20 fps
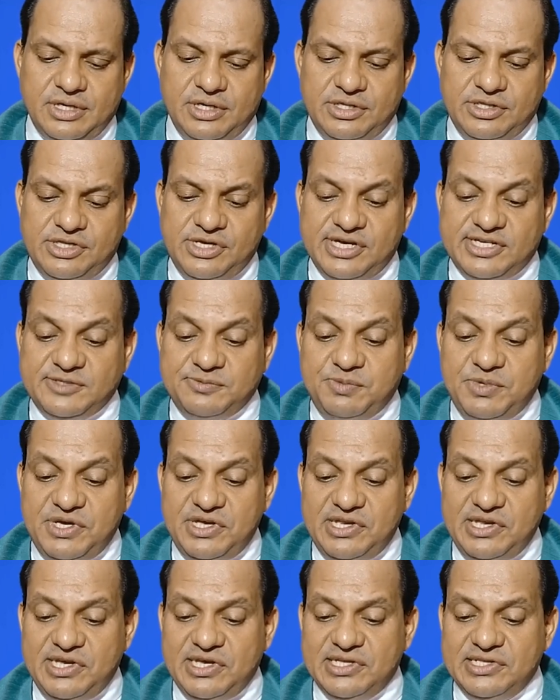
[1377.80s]
The
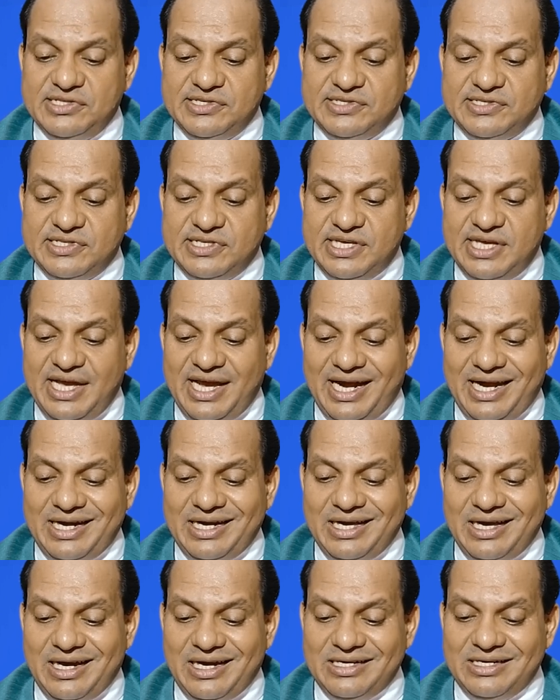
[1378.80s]
experience he had
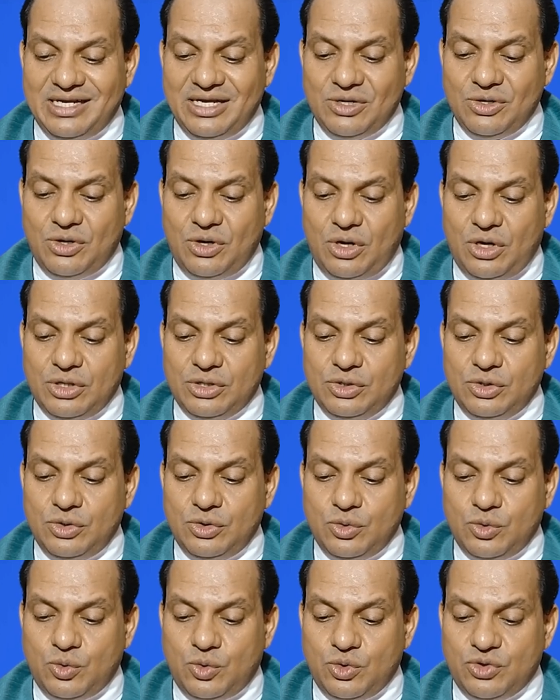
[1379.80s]
undergone
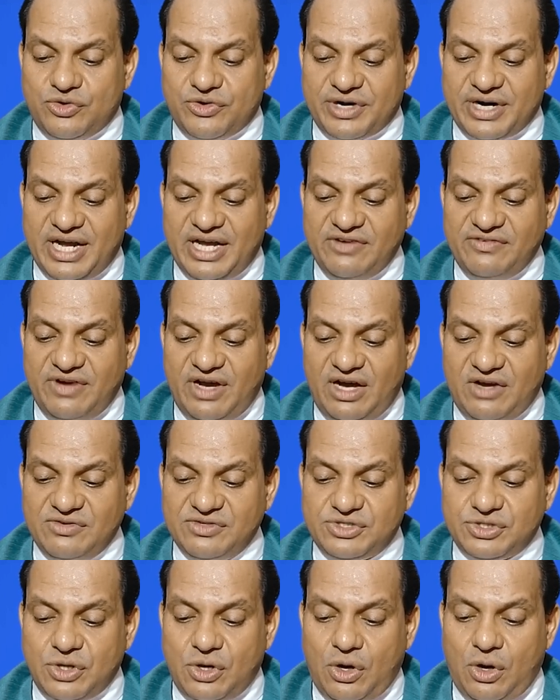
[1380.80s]
could drive
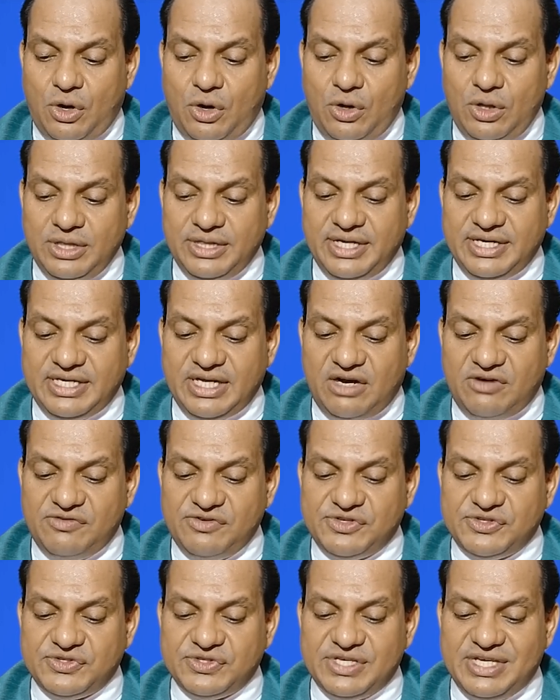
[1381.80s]
out all the
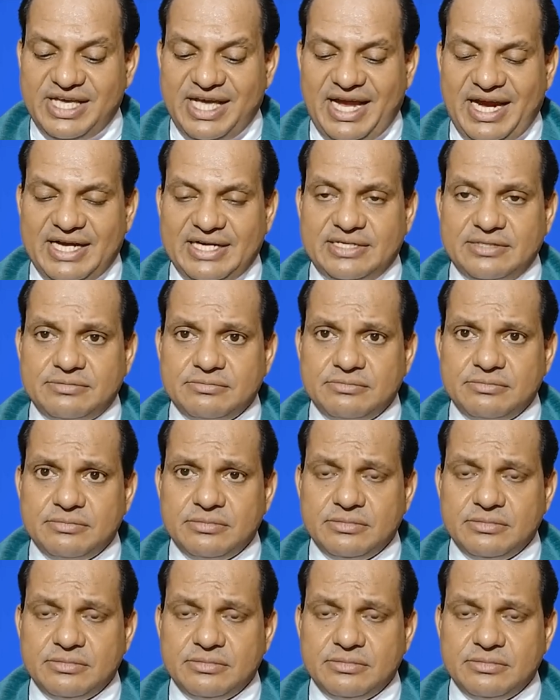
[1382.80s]
doubts he had.